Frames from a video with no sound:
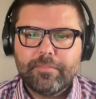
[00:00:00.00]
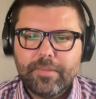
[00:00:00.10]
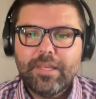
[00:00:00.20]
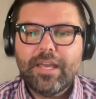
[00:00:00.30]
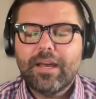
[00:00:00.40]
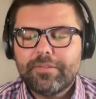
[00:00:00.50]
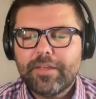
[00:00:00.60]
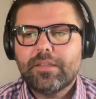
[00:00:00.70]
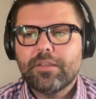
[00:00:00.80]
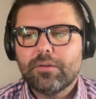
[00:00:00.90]
Yeah,
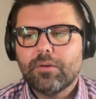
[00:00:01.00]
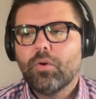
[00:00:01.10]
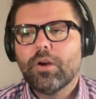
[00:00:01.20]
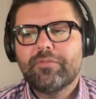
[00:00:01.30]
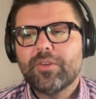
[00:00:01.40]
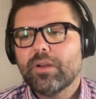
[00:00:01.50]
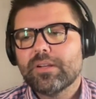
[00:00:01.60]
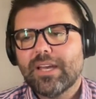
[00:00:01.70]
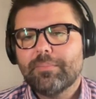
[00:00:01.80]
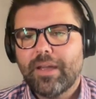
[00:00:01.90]
thank you. Or if you want to
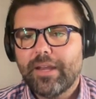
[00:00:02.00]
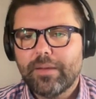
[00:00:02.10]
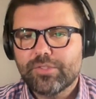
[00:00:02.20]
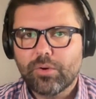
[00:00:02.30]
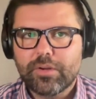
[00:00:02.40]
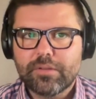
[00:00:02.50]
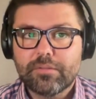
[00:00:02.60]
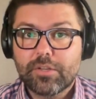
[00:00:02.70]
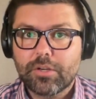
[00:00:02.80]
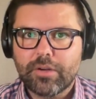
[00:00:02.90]
type my name, Jordan
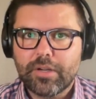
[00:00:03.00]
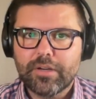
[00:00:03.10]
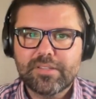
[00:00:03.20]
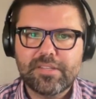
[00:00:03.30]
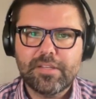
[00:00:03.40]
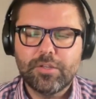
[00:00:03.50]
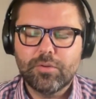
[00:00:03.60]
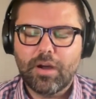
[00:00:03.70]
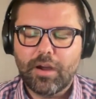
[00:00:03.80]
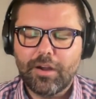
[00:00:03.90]
Currier,
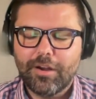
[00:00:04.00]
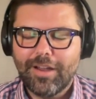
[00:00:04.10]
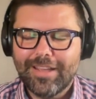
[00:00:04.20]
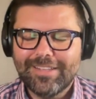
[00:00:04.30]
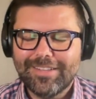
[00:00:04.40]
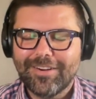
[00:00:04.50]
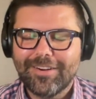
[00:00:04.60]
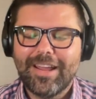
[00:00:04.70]
Currier,